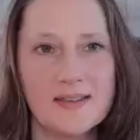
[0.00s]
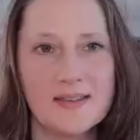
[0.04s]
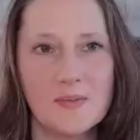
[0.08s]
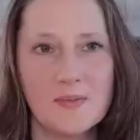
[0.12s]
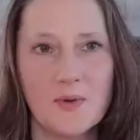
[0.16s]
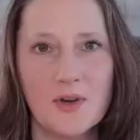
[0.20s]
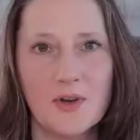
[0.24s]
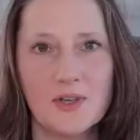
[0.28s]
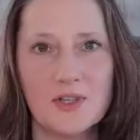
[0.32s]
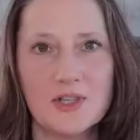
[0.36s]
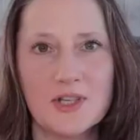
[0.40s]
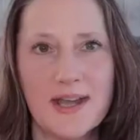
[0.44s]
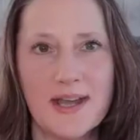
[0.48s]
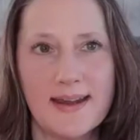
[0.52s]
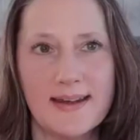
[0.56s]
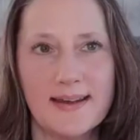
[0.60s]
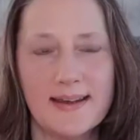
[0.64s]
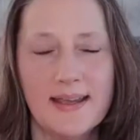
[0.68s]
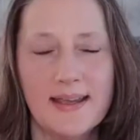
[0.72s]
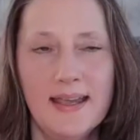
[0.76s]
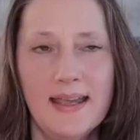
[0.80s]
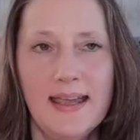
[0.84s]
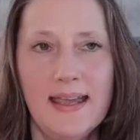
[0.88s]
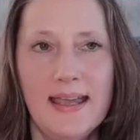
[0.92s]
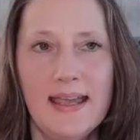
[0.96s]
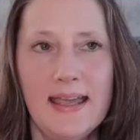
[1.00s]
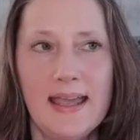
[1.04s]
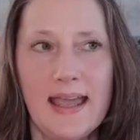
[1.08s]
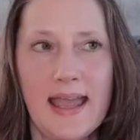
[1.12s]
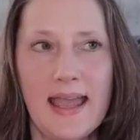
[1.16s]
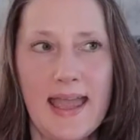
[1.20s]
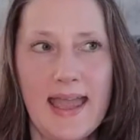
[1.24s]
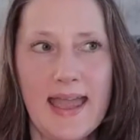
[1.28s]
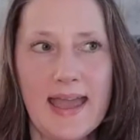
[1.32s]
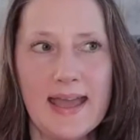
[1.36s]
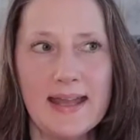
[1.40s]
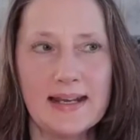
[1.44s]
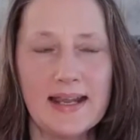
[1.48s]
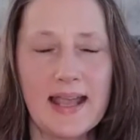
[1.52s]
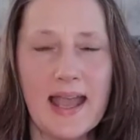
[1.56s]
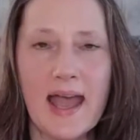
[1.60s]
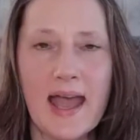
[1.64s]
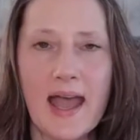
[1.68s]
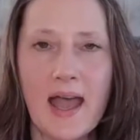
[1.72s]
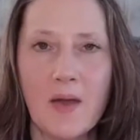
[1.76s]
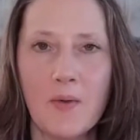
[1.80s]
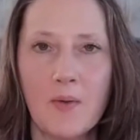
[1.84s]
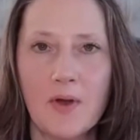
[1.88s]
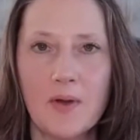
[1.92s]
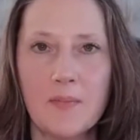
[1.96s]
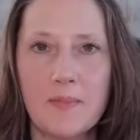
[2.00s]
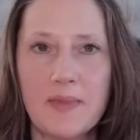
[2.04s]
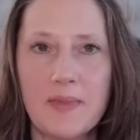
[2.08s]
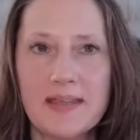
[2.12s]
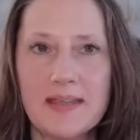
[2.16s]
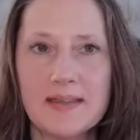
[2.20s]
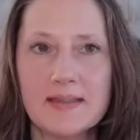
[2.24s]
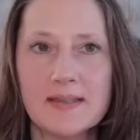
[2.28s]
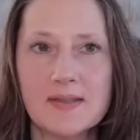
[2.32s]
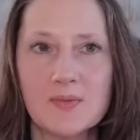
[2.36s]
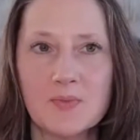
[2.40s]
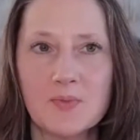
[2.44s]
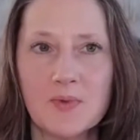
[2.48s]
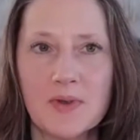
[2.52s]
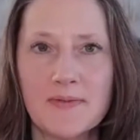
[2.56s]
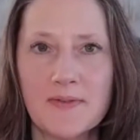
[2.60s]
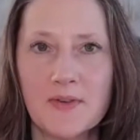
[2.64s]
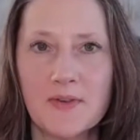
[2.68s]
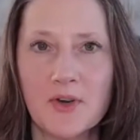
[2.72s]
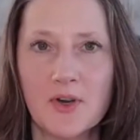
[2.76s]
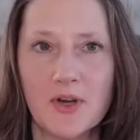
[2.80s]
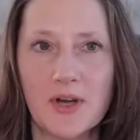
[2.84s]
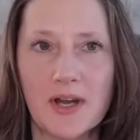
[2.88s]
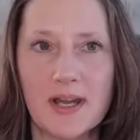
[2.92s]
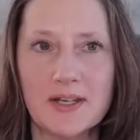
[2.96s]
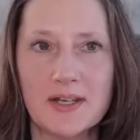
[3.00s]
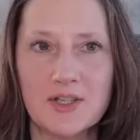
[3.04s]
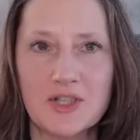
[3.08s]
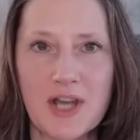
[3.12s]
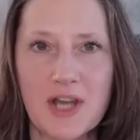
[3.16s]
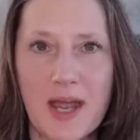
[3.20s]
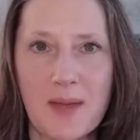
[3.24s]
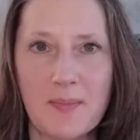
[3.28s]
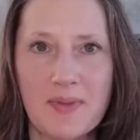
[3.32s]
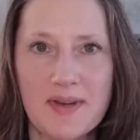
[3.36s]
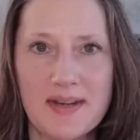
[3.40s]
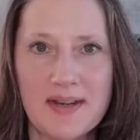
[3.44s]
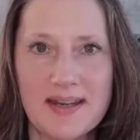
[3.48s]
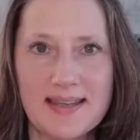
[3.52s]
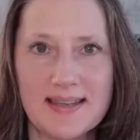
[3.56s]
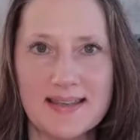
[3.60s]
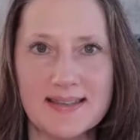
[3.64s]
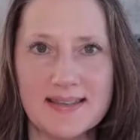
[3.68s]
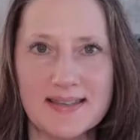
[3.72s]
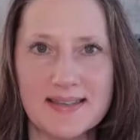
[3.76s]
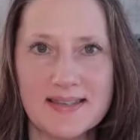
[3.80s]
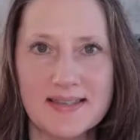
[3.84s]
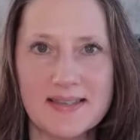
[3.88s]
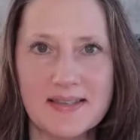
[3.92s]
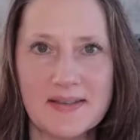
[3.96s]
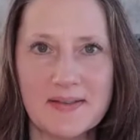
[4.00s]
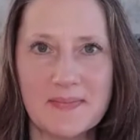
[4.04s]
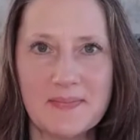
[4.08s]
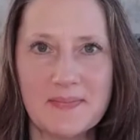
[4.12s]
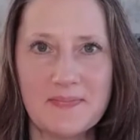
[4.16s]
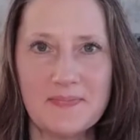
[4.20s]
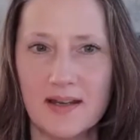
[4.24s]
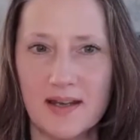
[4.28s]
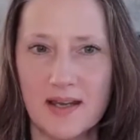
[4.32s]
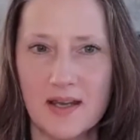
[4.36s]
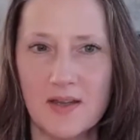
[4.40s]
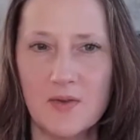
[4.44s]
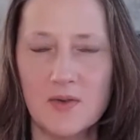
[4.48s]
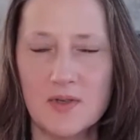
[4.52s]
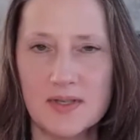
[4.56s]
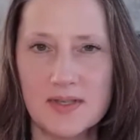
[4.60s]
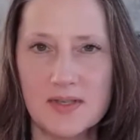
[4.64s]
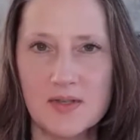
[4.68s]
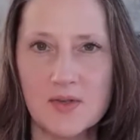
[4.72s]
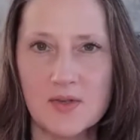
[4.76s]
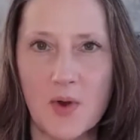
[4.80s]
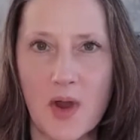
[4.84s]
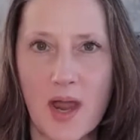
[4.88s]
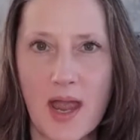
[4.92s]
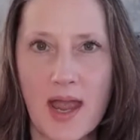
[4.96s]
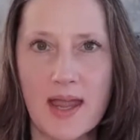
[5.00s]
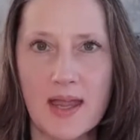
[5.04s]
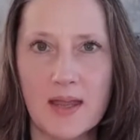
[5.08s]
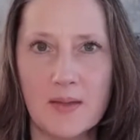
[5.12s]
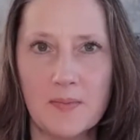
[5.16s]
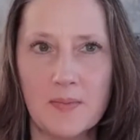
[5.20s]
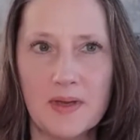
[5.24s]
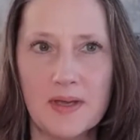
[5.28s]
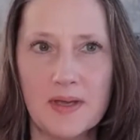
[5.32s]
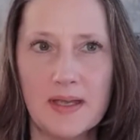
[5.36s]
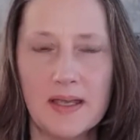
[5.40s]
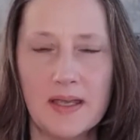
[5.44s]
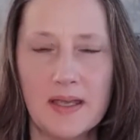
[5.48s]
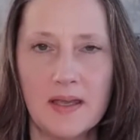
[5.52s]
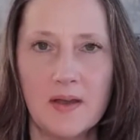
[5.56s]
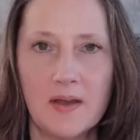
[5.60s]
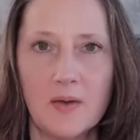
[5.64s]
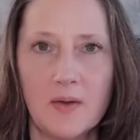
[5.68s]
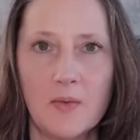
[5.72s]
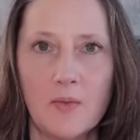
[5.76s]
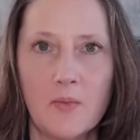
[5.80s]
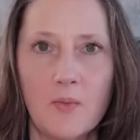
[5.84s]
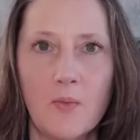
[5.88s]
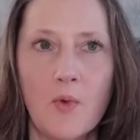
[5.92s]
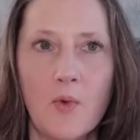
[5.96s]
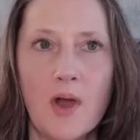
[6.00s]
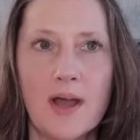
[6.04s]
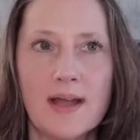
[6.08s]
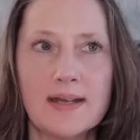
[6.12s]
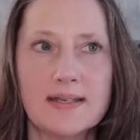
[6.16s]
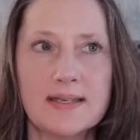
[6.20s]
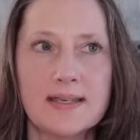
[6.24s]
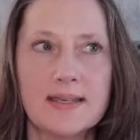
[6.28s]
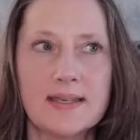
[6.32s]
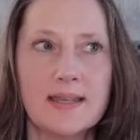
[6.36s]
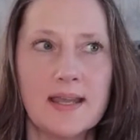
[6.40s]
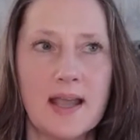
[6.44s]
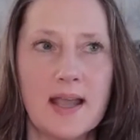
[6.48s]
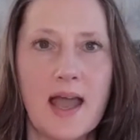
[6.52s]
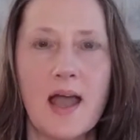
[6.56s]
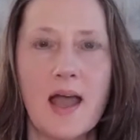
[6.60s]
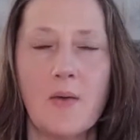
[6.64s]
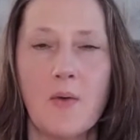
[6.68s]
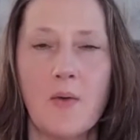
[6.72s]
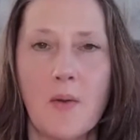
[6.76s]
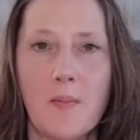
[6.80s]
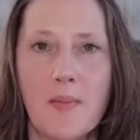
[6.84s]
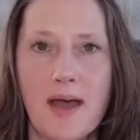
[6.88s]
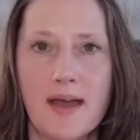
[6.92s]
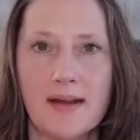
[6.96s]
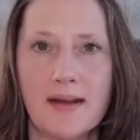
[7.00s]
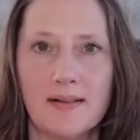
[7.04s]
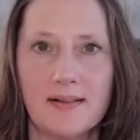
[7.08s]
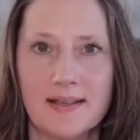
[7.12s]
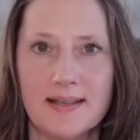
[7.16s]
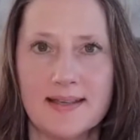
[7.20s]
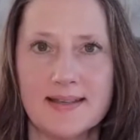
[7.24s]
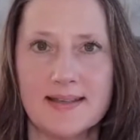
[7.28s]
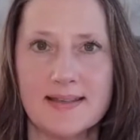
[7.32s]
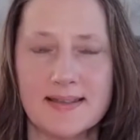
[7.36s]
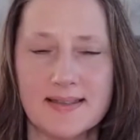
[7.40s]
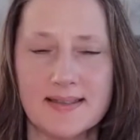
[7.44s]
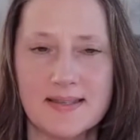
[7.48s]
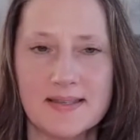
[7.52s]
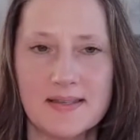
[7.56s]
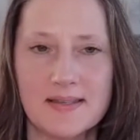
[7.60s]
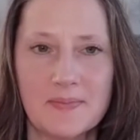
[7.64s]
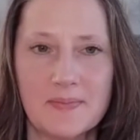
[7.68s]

work, Jen. And kawa means river in Japanese. Can you describe what the kawa model is?